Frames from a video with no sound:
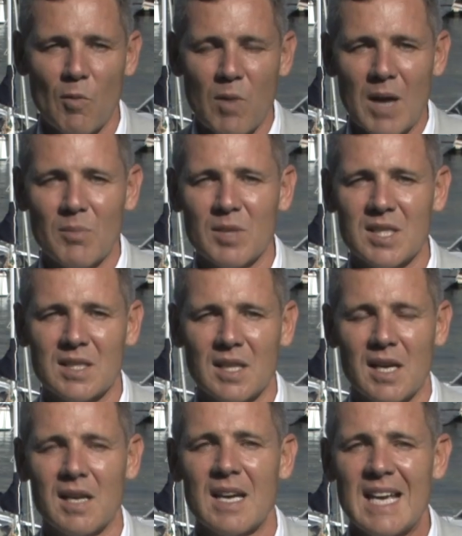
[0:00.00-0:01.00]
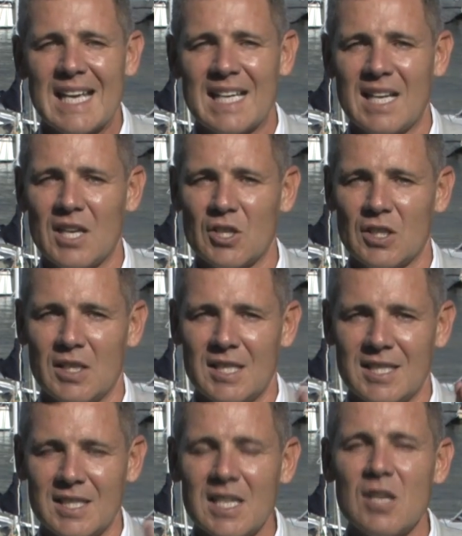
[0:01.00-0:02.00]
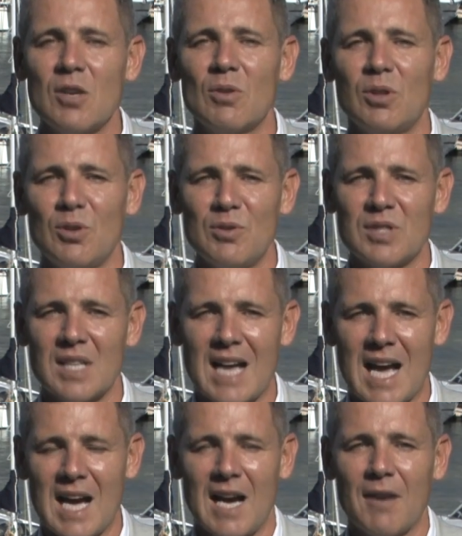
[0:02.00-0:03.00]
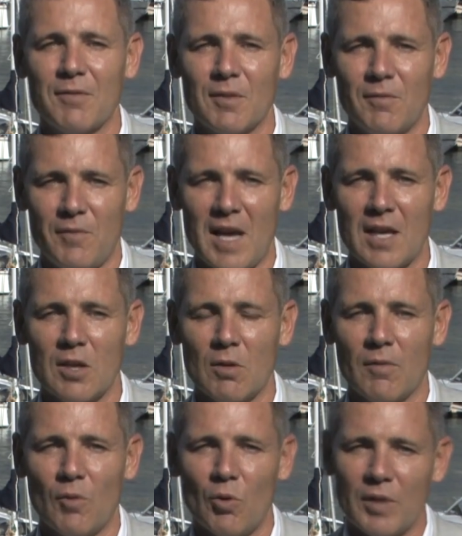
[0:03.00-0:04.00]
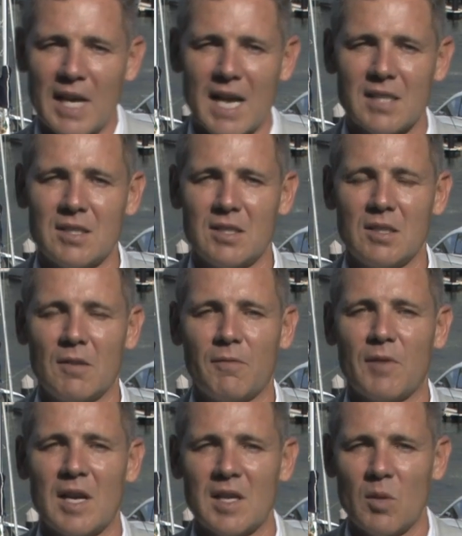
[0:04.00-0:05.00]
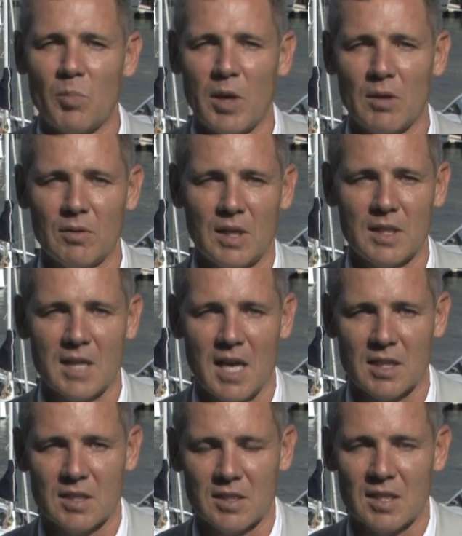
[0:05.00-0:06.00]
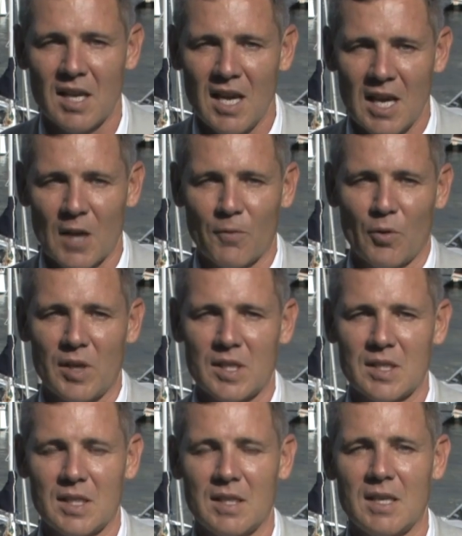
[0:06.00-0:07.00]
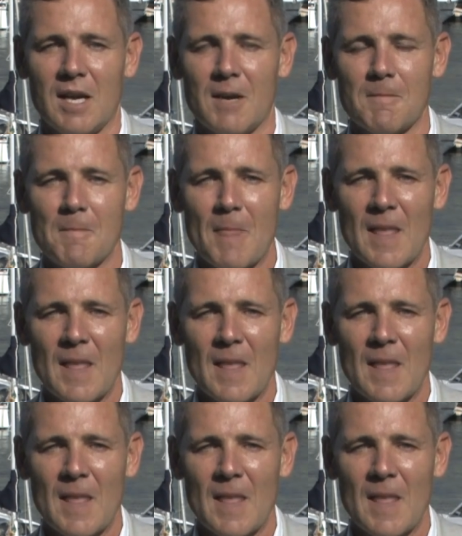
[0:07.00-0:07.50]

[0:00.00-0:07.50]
One mistake could actually see you losing half the value of all the assets in your fund in penalty taxes, and I've already seen that.